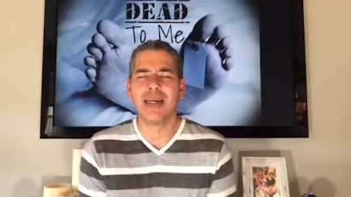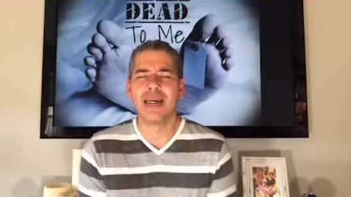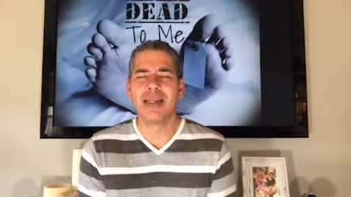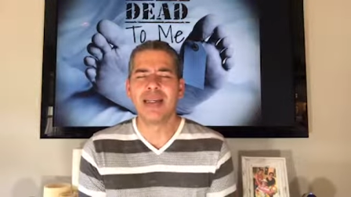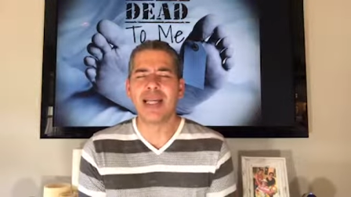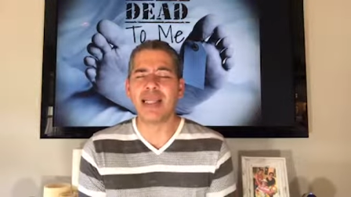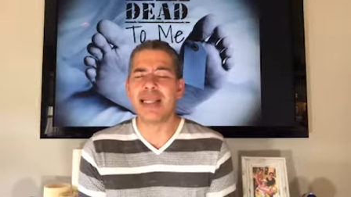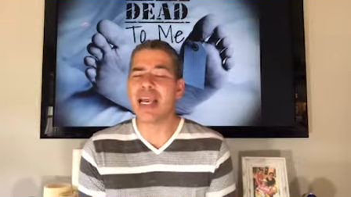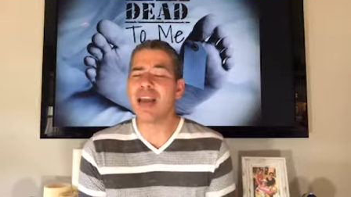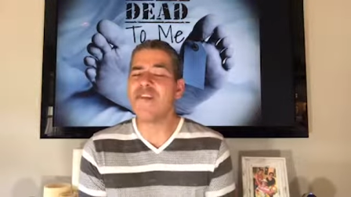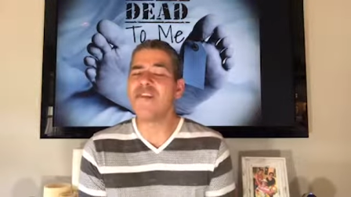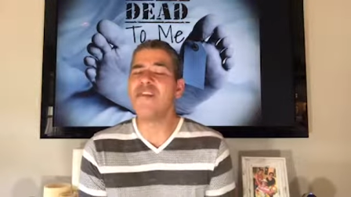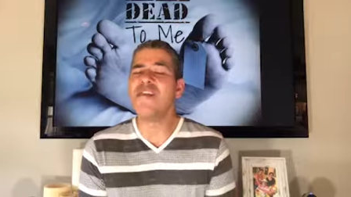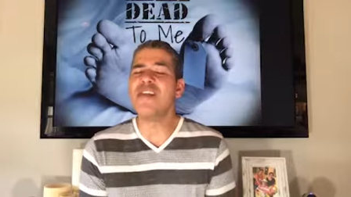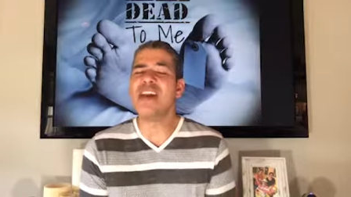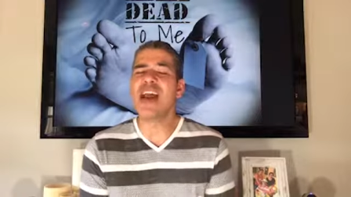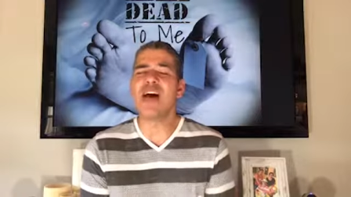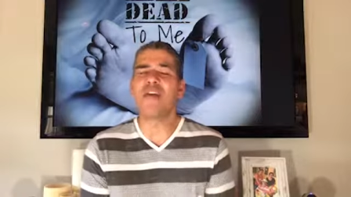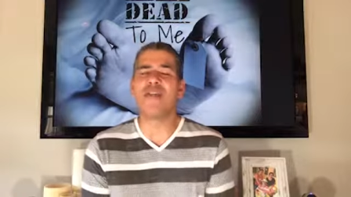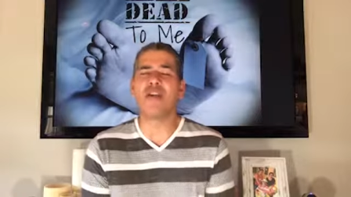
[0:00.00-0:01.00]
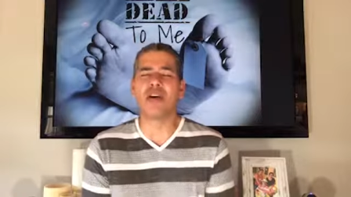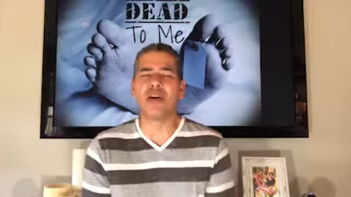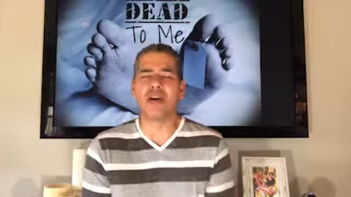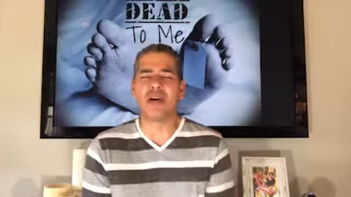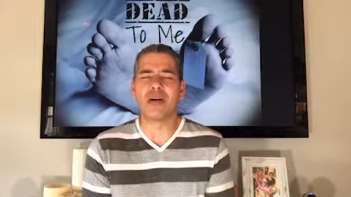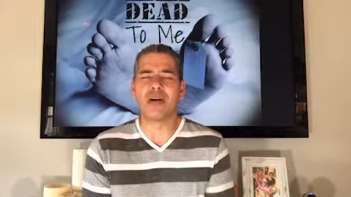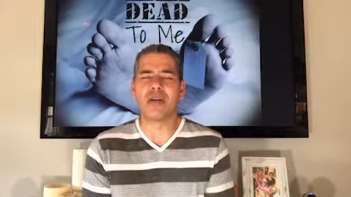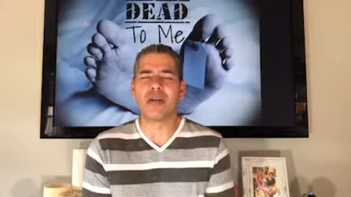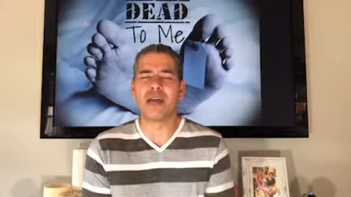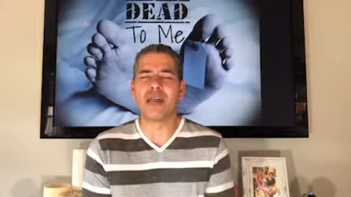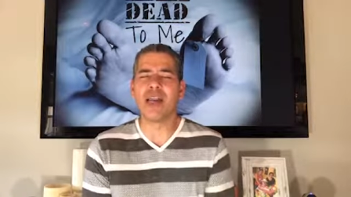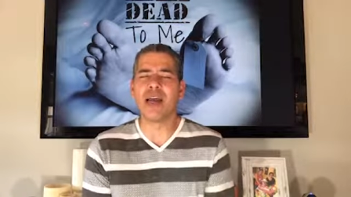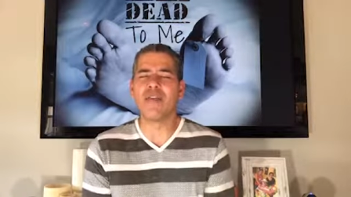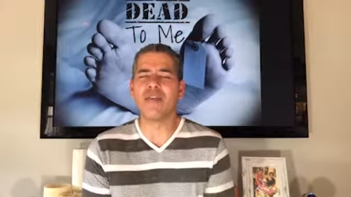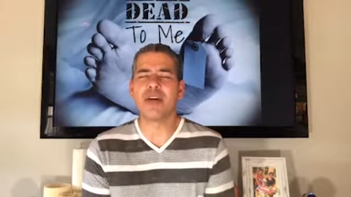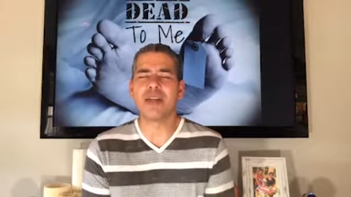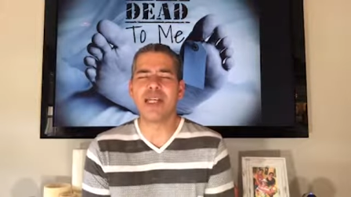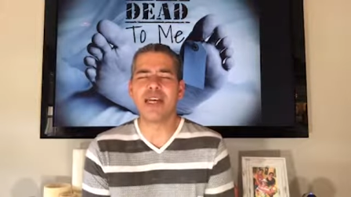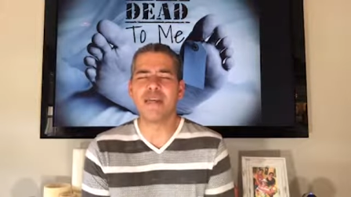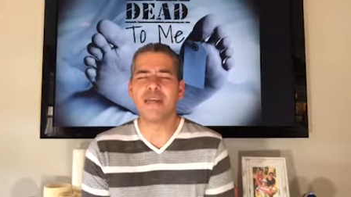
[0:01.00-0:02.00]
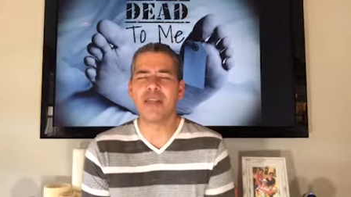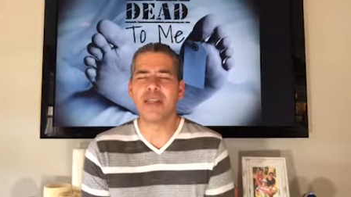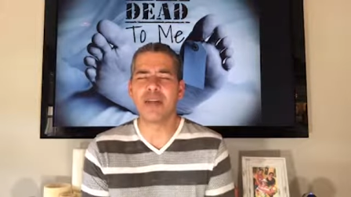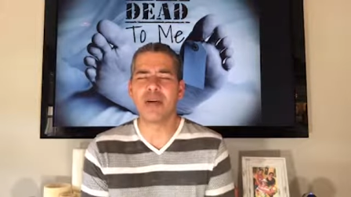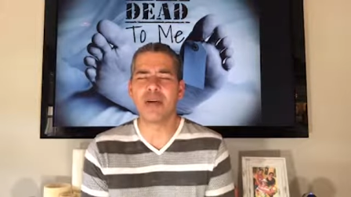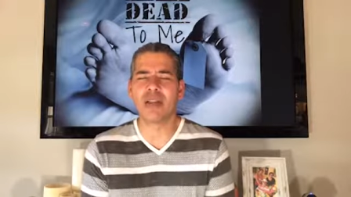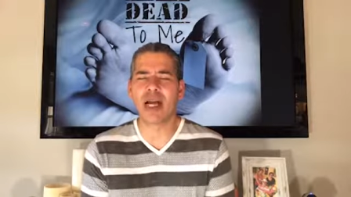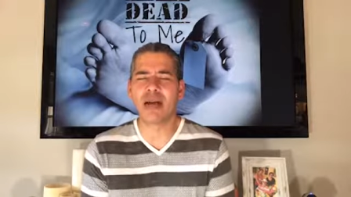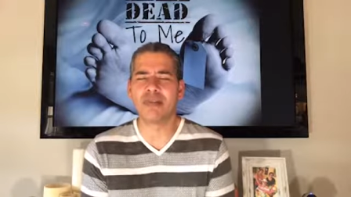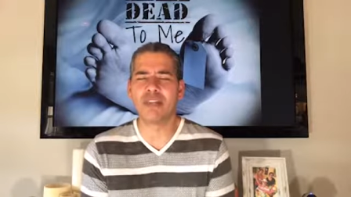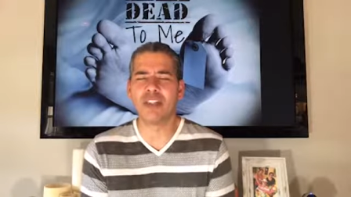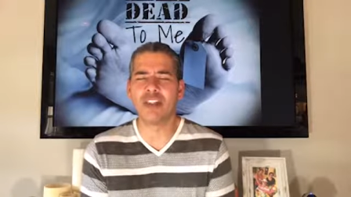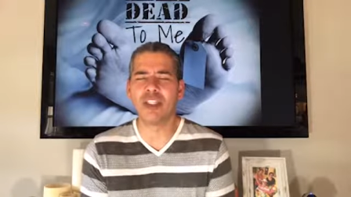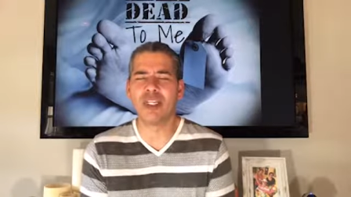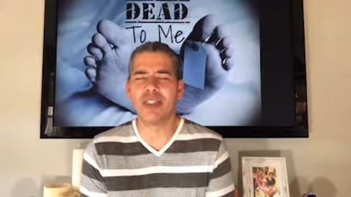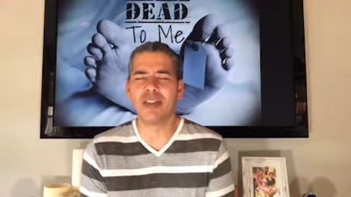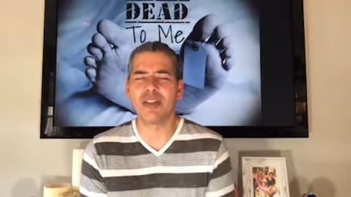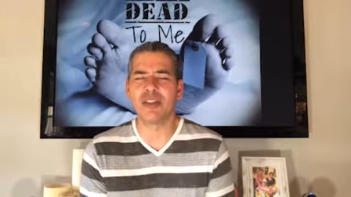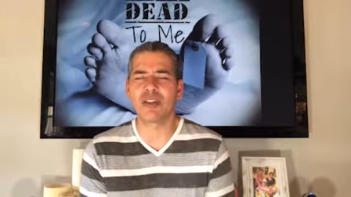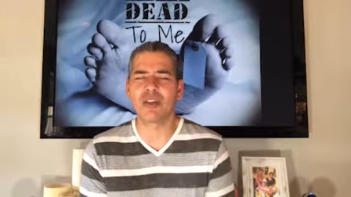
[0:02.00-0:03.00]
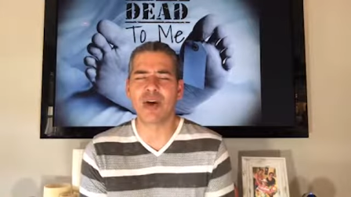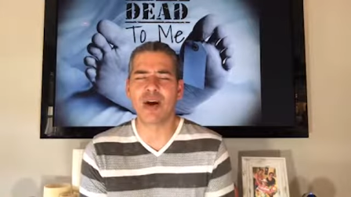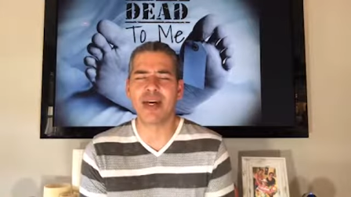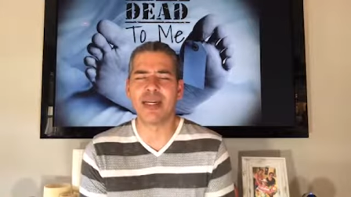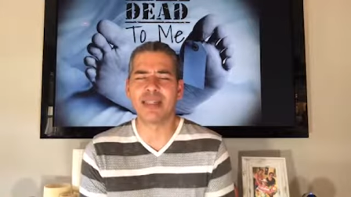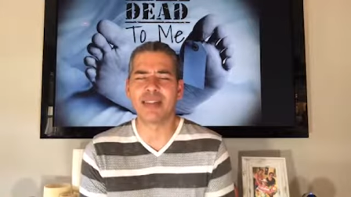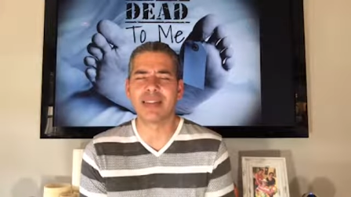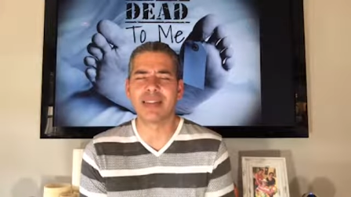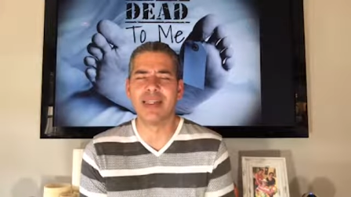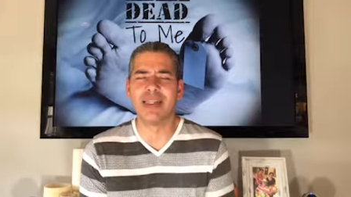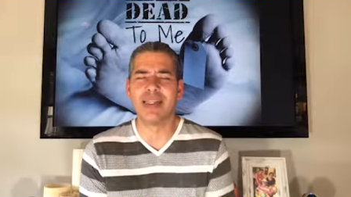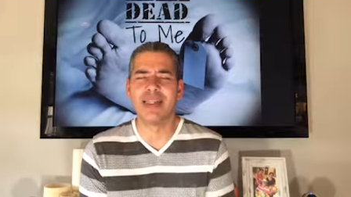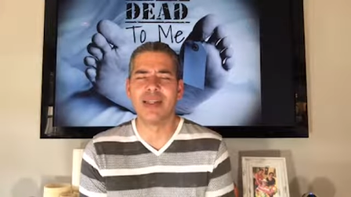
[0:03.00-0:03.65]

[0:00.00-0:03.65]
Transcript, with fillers: that they've never, never given their life to Jesus Christ,